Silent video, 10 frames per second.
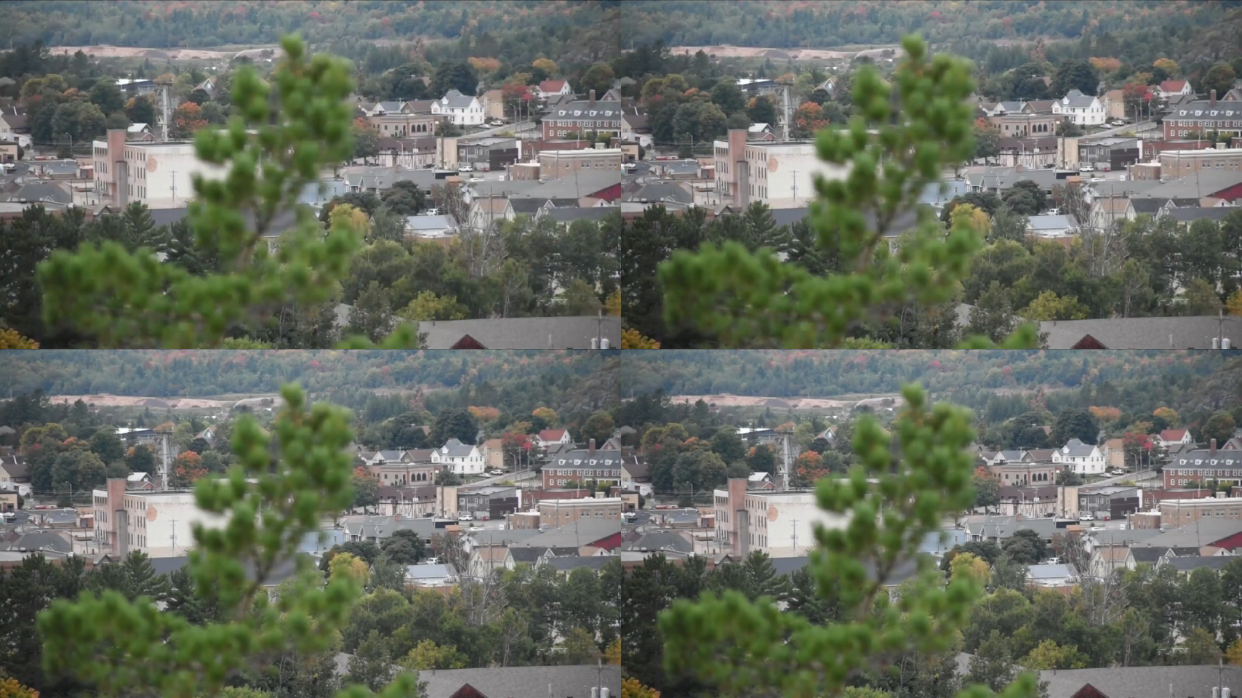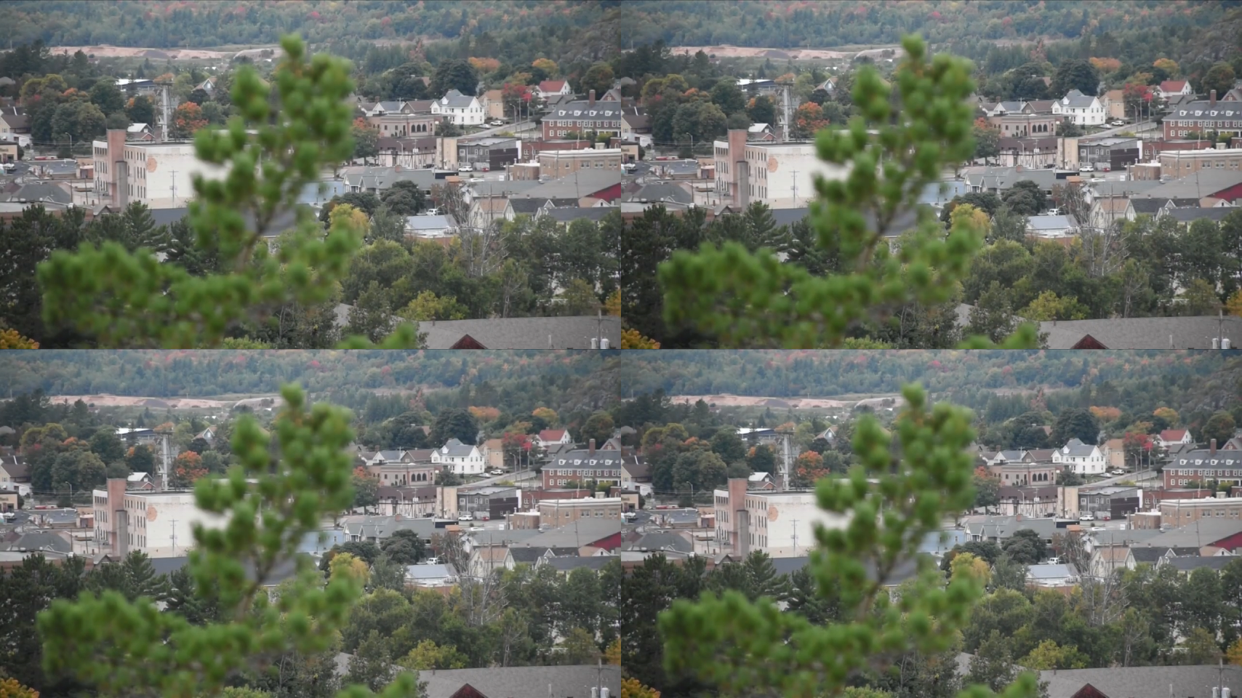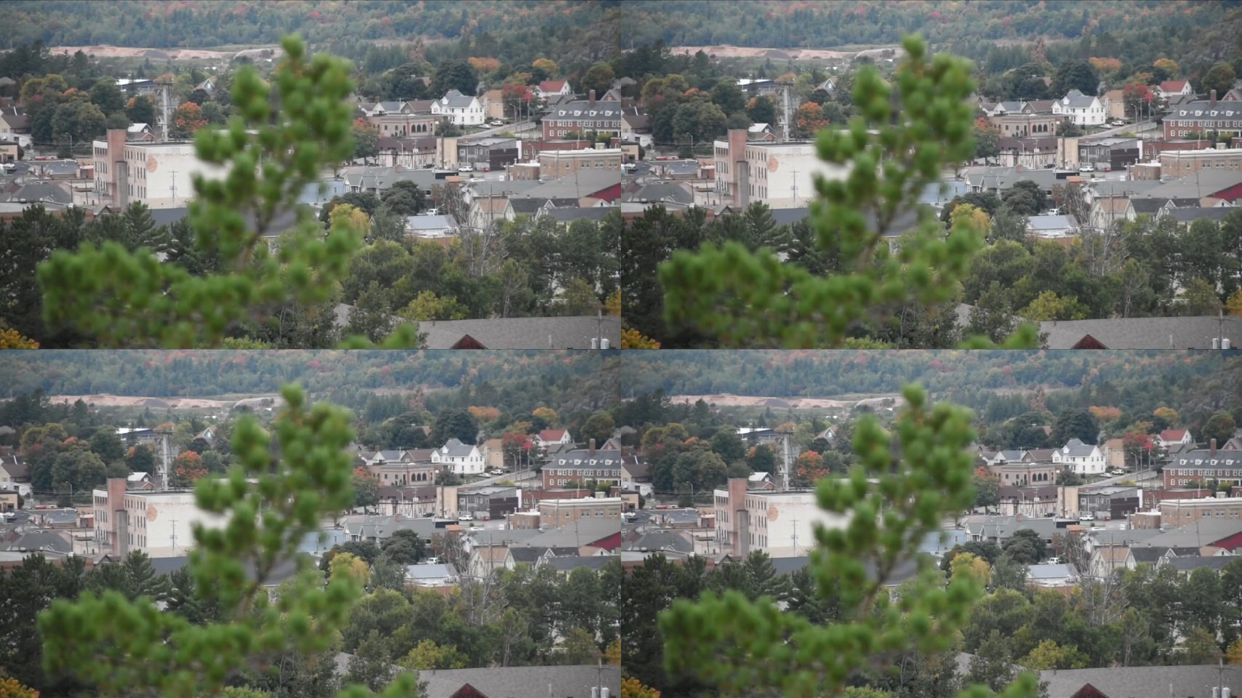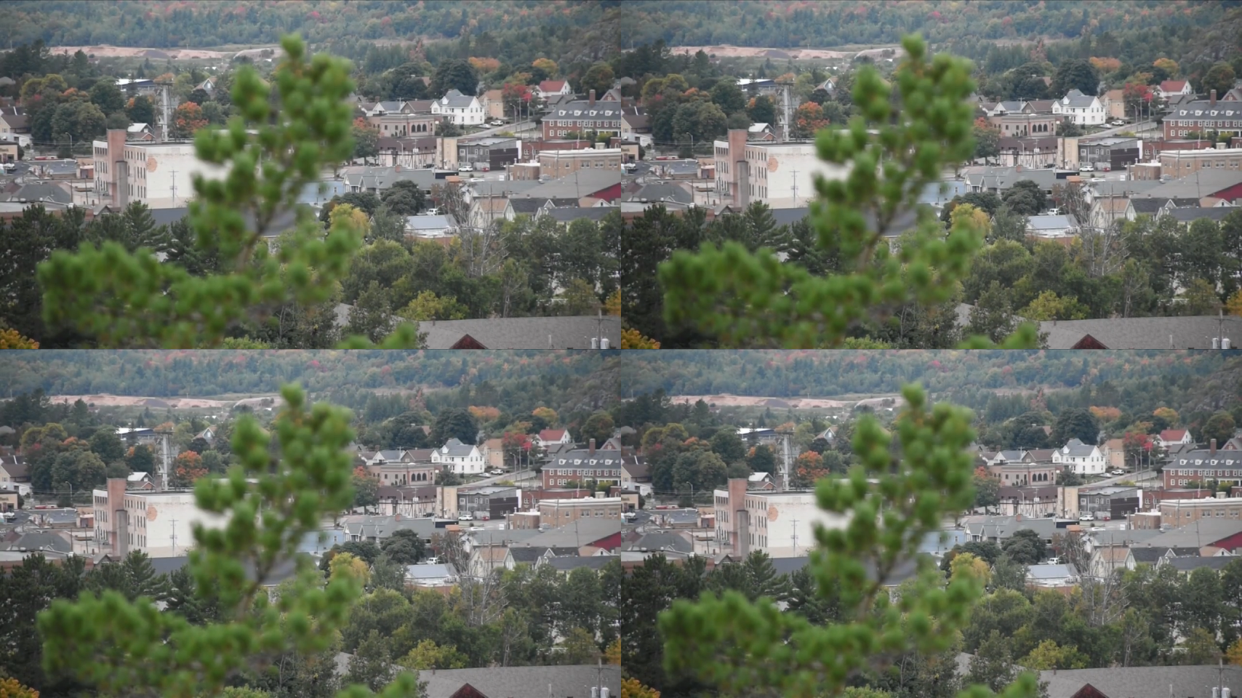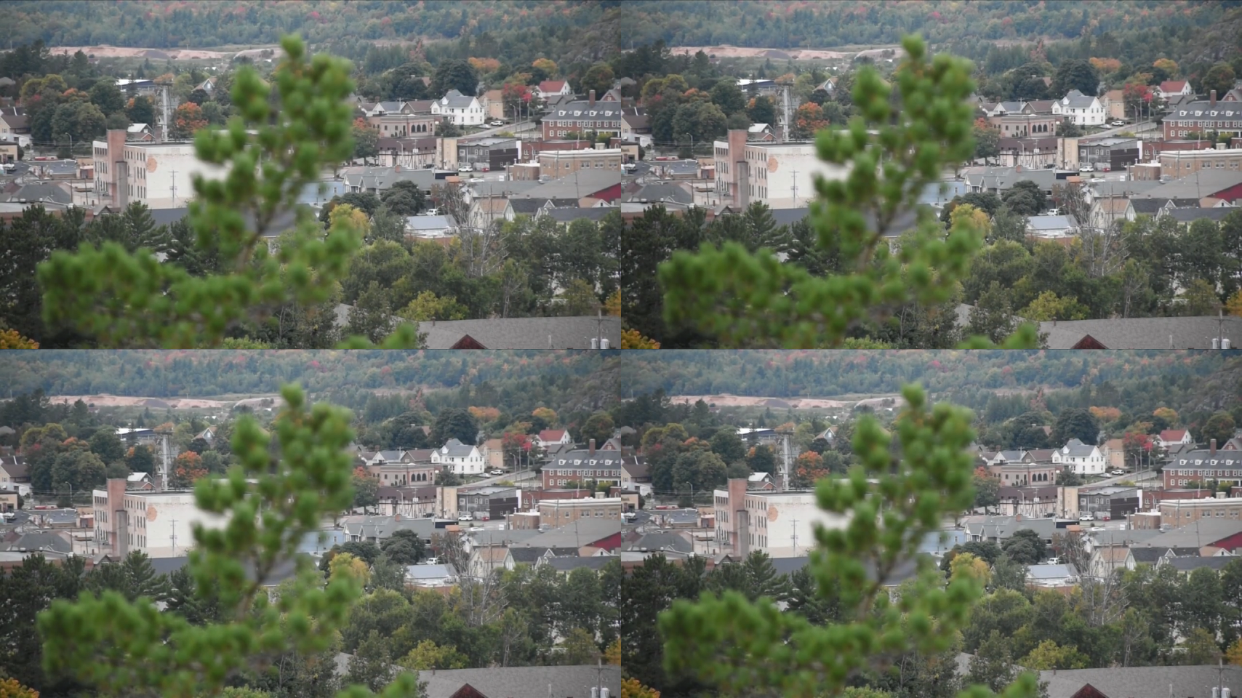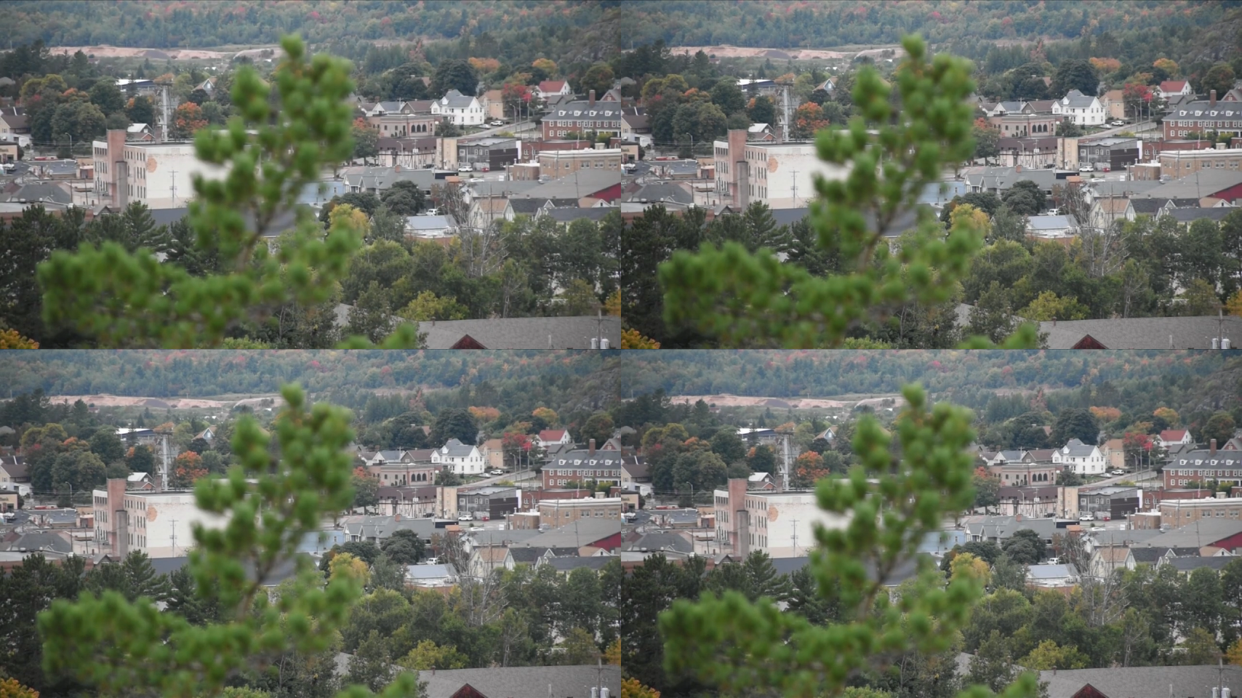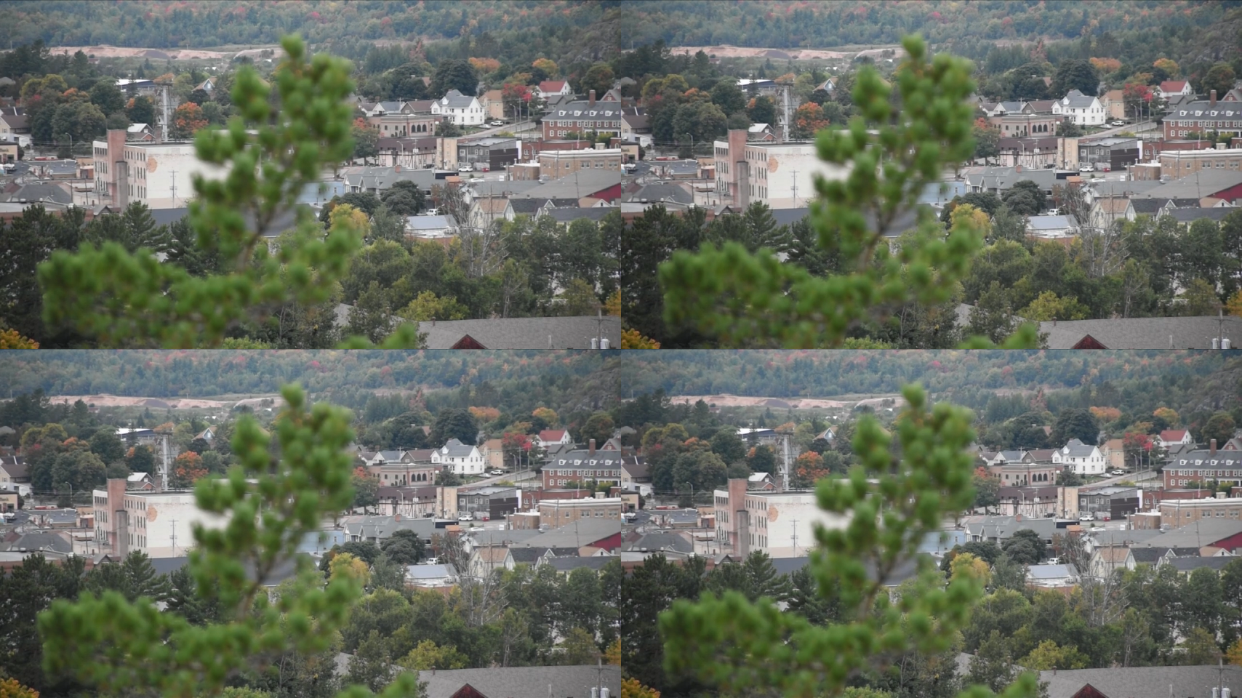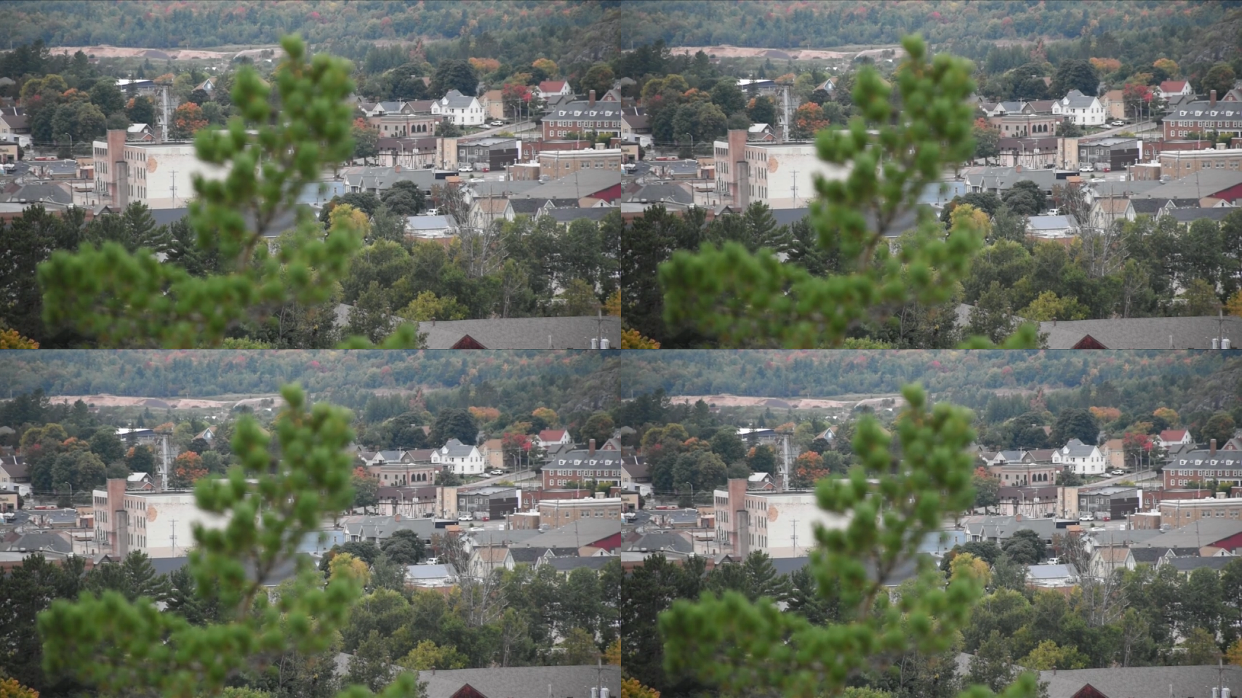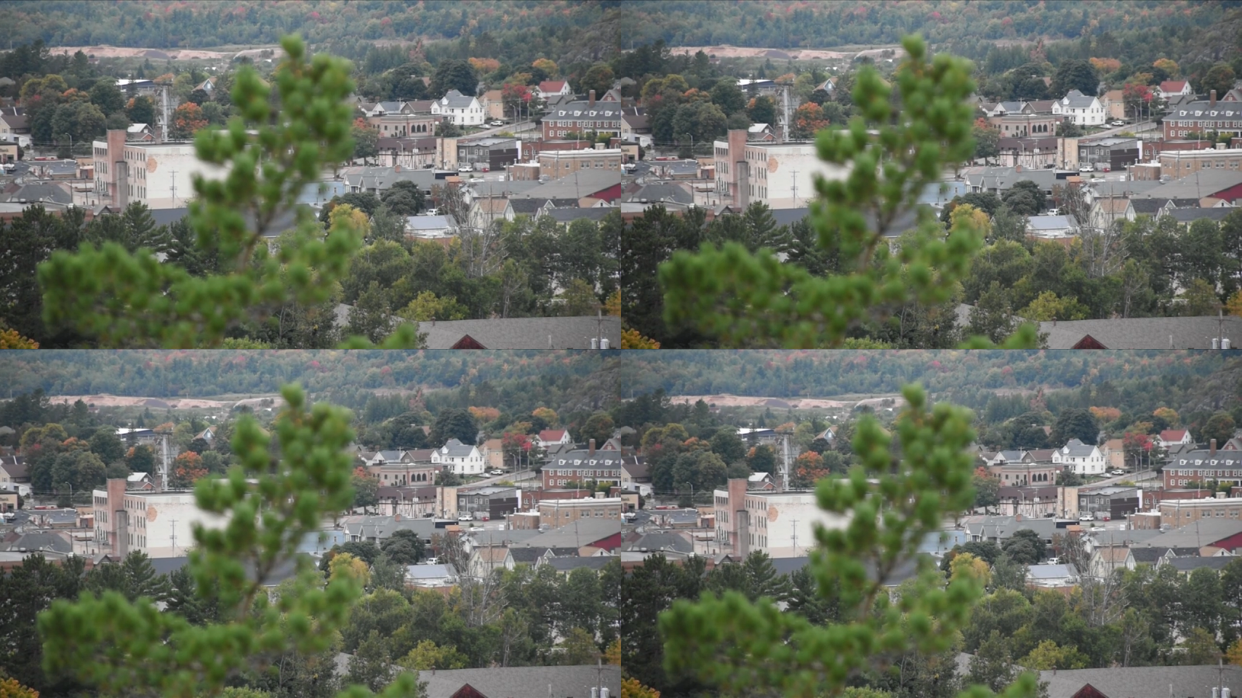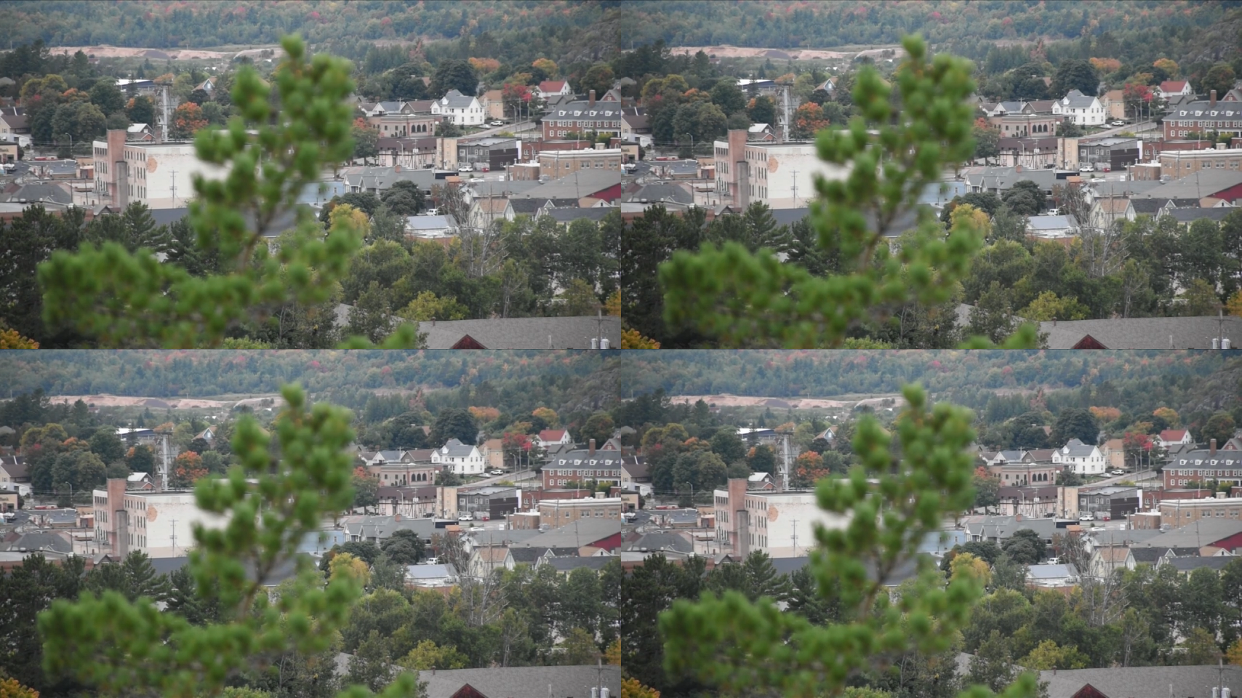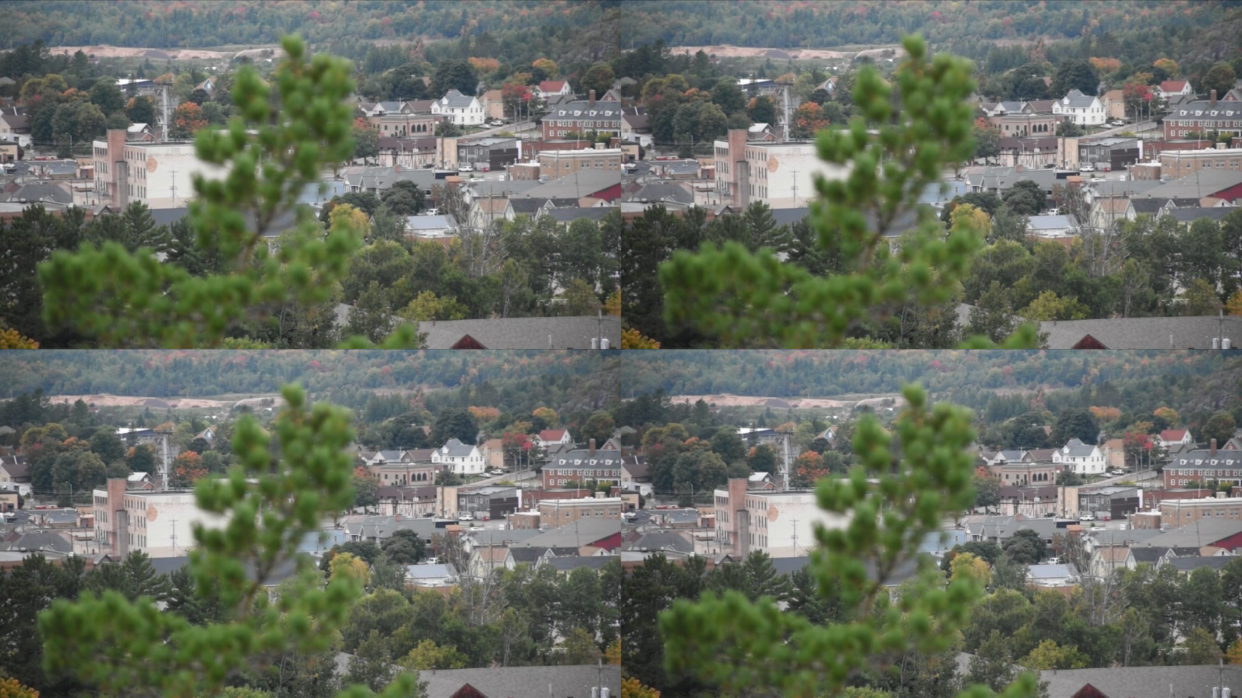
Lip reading: Nobody's mouth can be seen.